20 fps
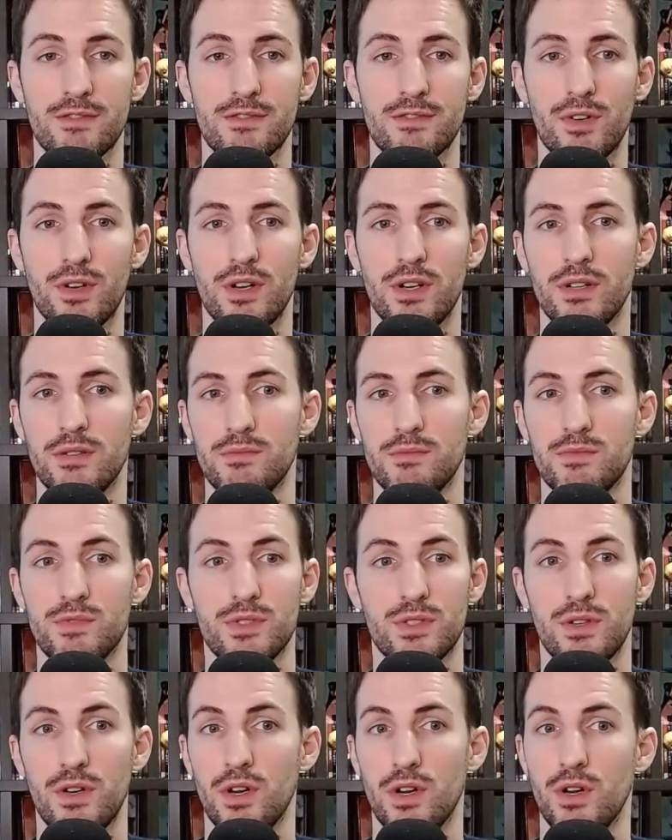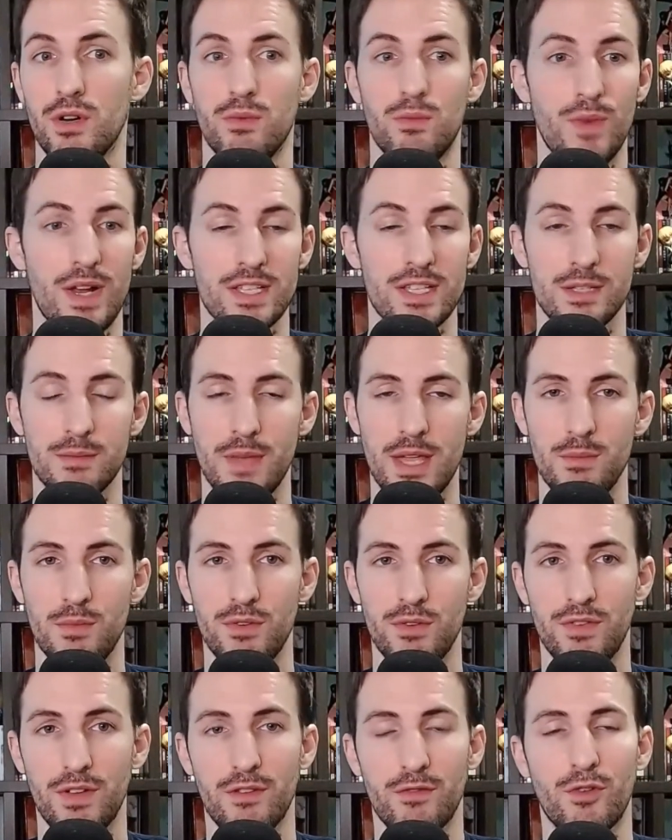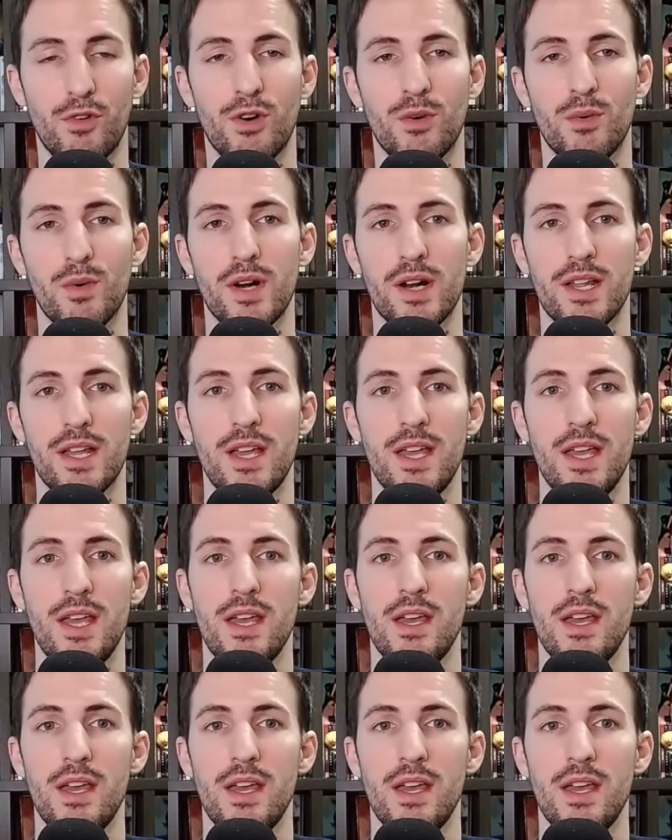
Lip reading: for her resume moving forward.